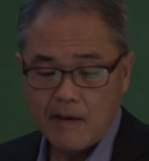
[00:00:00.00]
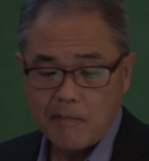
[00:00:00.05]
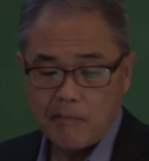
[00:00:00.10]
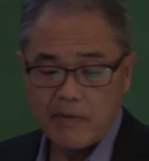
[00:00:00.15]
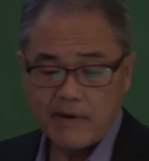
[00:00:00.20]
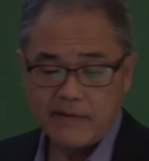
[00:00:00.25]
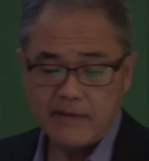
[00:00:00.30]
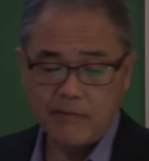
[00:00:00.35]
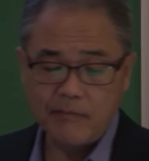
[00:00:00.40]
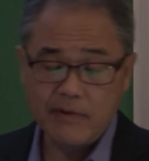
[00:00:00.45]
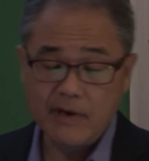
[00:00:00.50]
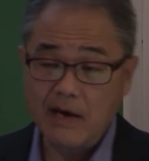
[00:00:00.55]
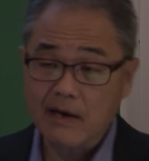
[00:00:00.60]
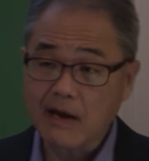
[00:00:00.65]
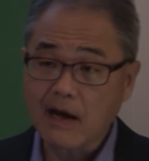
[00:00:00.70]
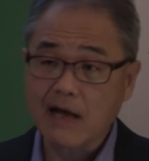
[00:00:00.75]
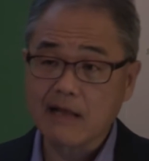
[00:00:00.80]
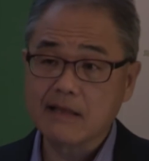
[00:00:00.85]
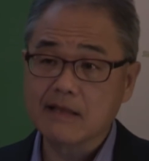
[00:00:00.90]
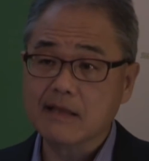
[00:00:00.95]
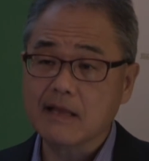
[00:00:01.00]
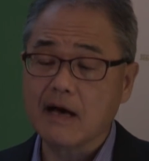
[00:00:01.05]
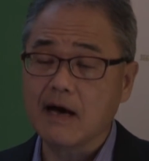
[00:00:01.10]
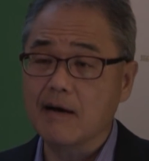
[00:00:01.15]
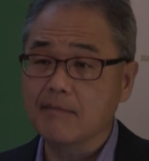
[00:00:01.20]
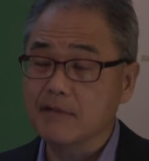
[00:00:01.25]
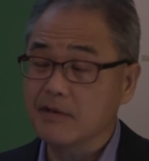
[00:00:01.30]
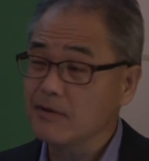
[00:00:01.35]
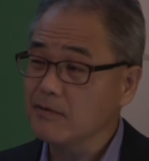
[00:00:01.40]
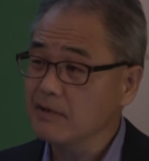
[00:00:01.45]
but we are not
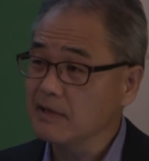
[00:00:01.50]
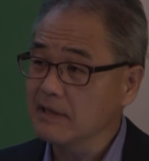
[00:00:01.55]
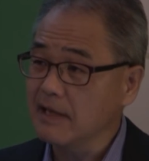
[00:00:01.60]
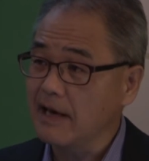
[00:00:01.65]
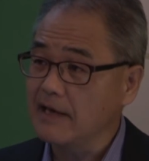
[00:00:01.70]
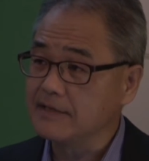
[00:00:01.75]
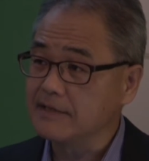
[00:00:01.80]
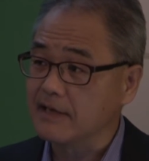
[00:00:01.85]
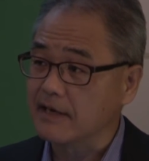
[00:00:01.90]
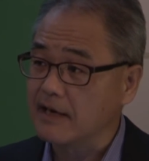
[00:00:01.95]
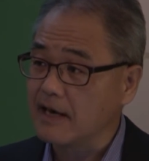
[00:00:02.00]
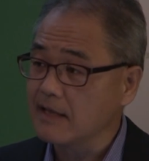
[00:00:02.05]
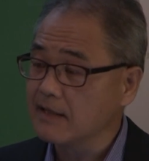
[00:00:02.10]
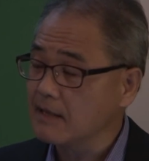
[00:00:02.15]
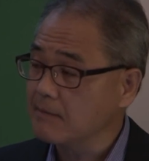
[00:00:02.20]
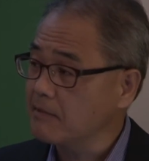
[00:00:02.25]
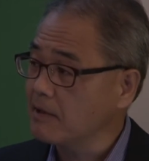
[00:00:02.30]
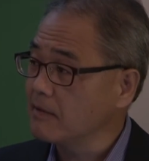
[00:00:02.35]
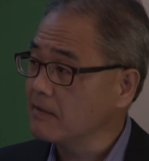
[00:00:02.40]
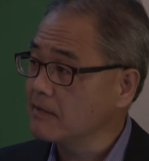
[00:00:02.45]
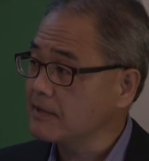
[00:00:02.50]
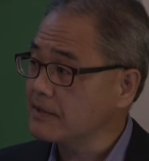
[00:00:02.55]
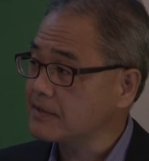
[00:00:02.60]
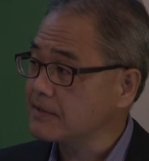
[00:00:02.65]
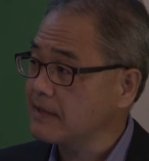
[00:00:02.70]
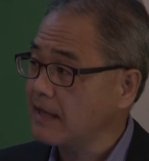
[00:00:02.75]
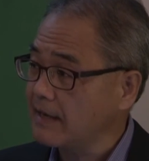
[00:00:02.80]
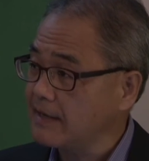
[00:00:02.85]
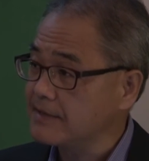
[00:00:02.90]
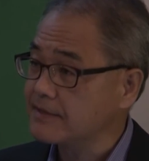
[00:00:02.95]
utilizing all these
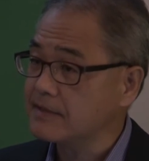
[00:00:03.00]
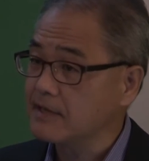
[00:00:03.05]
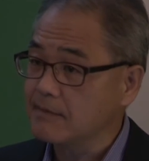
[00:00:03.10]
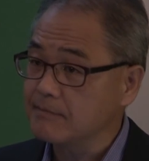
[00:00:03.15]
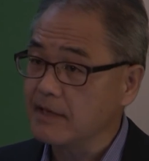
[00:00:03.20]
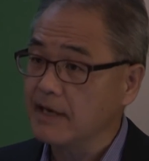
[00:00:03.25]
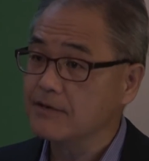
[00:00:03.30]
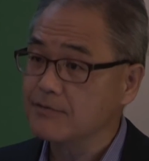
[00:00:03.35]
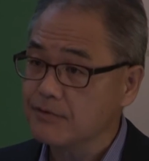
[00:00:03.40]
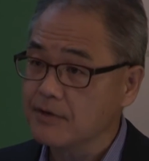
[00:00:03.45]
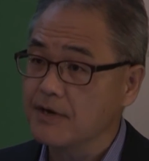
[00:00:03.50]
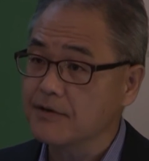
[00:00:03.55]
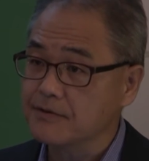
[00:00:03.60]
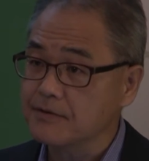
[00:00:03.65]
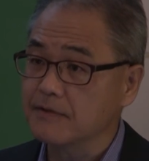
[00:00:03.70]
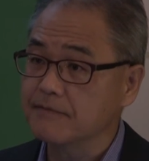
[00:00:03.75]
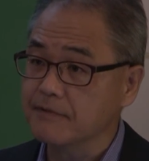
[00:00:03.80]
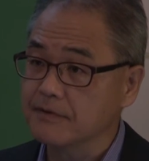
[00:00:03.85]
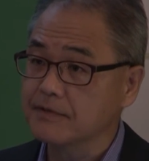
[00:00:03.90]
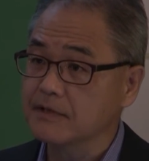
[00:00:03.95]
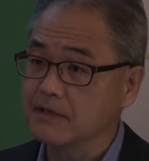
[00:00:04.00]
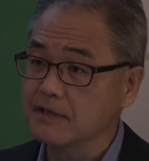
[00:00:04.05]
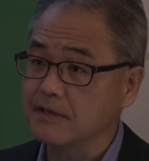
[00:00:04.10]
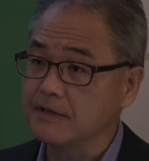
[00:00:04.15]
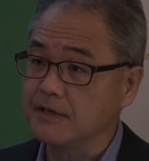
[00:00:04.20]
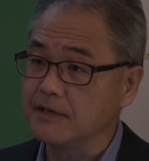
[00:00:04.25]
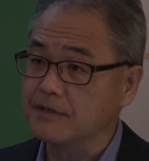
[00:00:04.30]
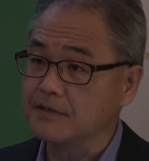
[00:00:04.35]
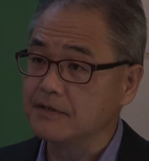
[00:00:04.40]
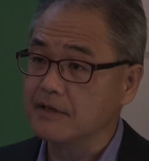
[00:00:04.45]
nice educational
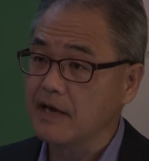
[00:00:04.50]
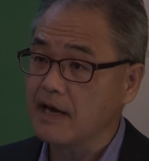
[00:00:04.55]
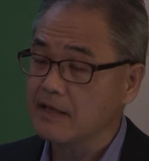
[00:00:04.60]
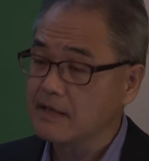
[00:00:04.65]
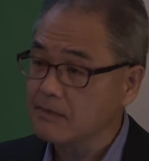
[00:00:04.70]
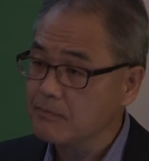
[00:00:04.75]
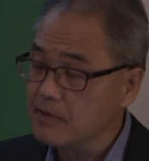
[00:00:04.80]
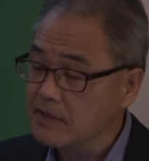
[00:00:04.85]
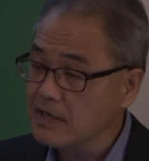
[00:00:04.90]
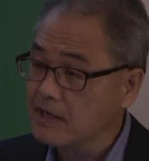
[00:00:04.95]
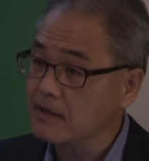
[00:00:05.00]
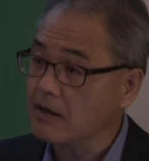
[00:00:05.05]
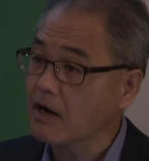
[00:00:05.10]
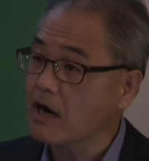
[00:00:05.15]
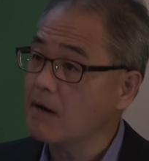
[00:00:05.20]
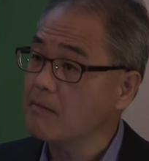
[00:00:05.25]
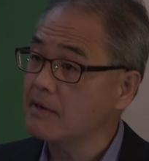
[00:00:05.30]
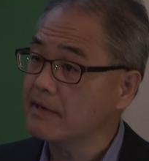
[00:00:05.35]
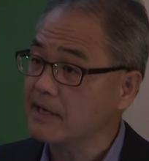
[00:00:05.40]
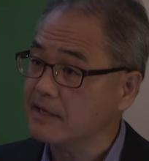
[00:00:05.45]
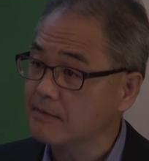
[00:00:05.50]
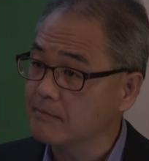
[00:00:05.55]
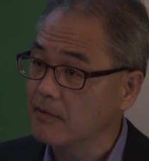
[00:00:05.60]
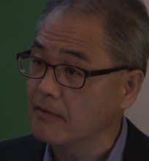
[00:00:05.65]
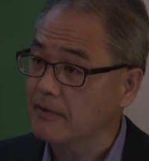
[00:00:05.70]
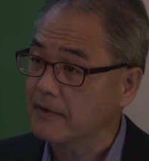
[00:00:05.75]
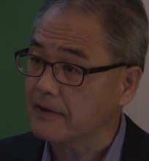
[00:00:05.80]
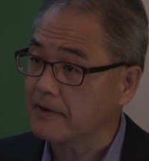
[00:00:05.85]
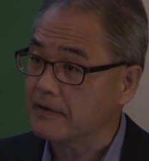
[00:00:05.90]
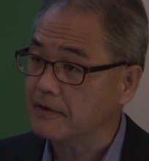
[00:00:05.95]
facilities, and we can accommodate
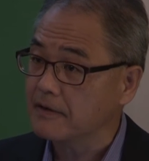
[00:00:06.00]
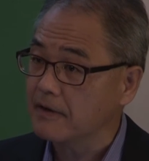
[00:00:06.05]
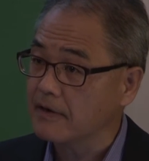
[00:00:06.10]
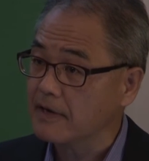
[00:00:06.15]
more,